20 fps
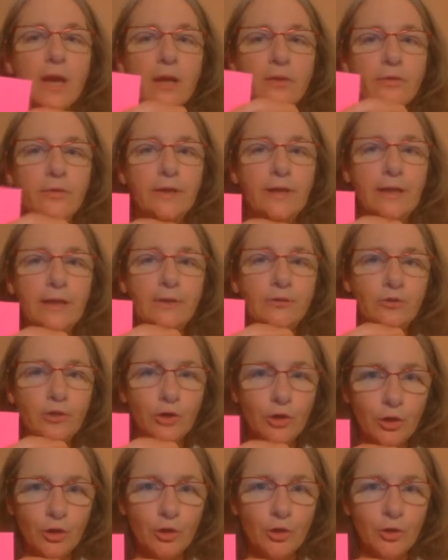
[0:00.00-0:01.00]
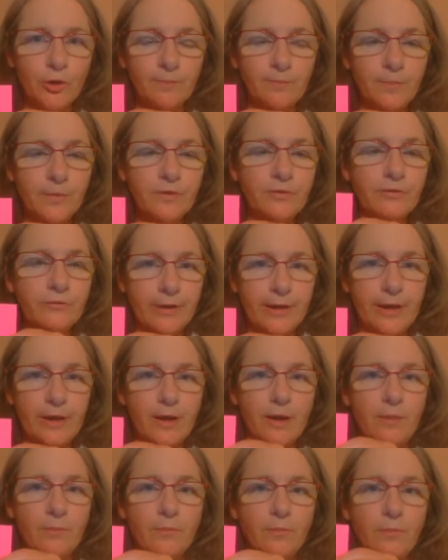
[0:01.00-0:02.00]
The term
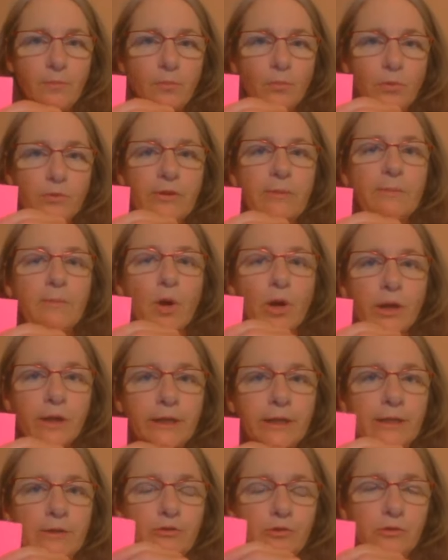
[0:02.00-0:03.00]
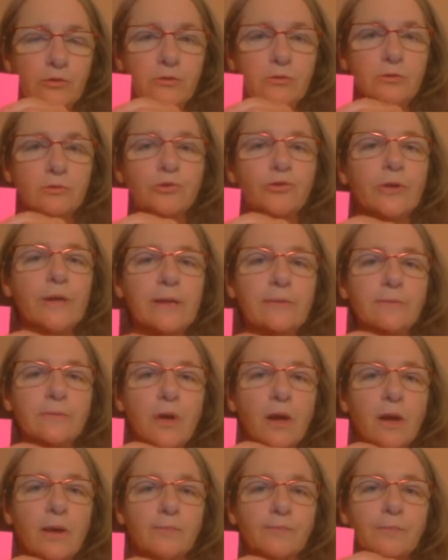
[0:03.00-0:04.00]
STEM was a marketing tool
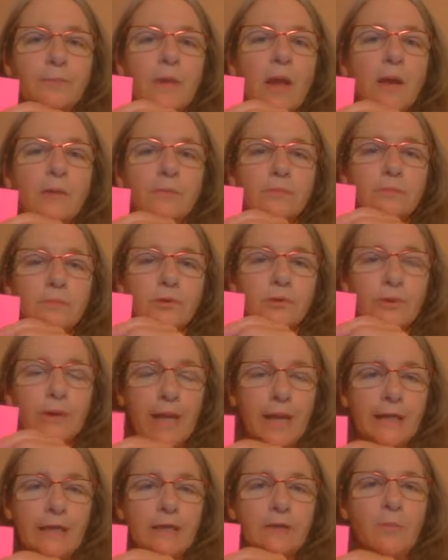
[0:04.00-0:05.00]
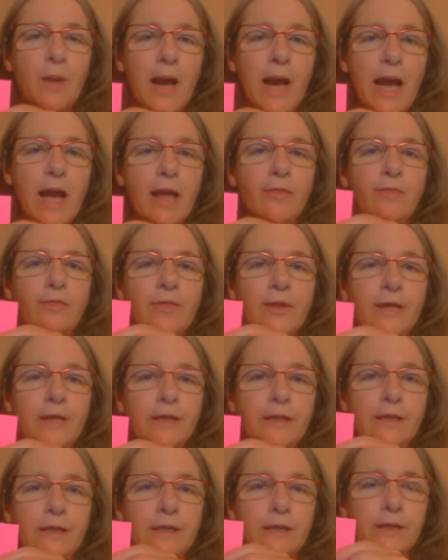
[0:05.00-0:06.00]
created by
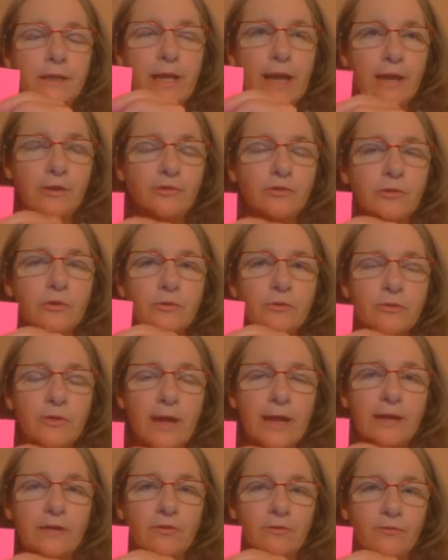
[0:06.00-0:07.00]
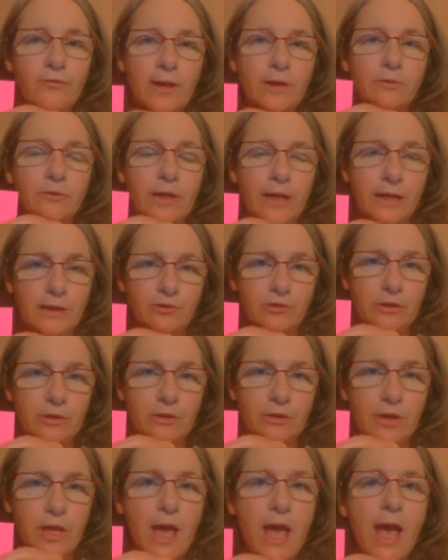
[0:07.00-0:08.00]
the National Science
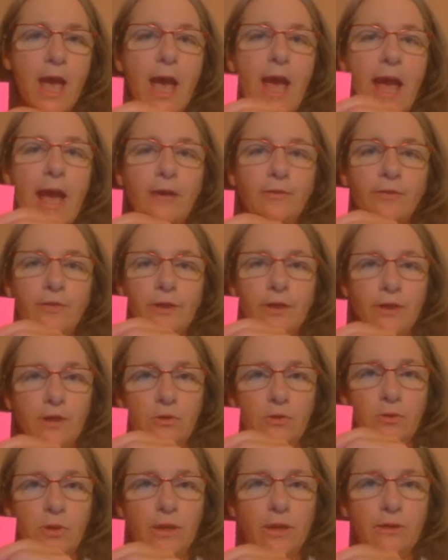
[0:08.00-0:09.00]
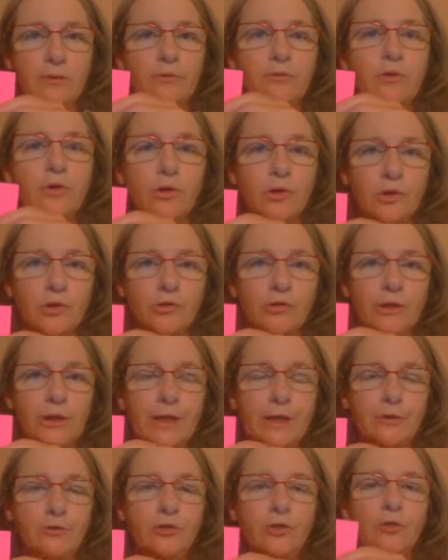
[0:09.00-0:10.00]
Foundation at the UN's
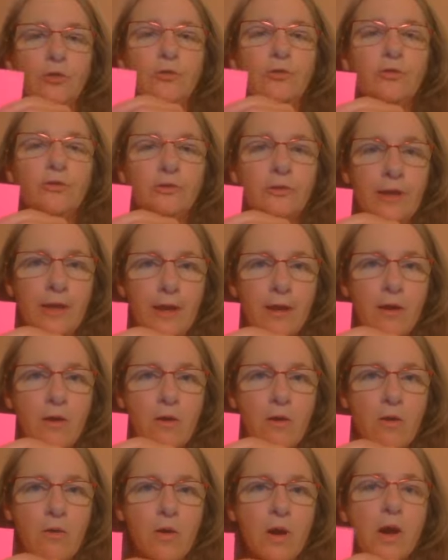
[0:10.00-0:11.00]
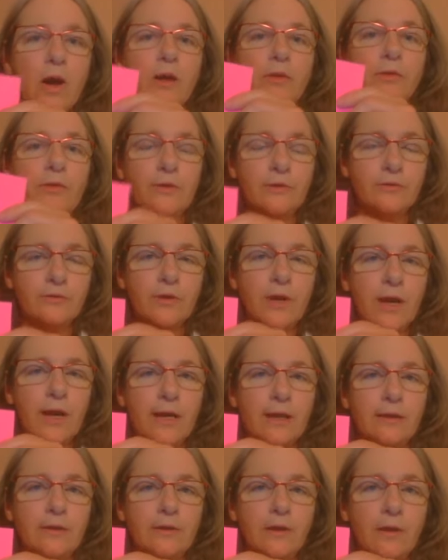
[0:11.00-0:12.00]
urging to sell this
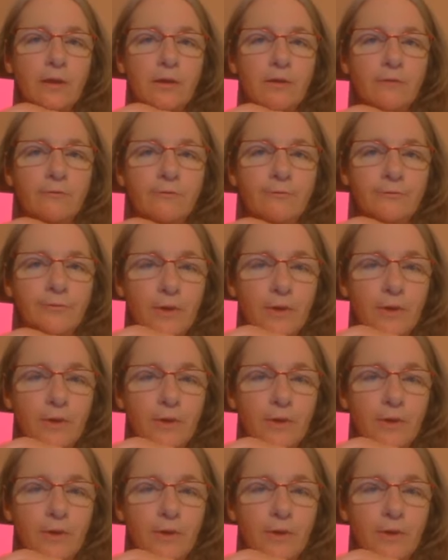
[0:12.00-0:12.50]
kind of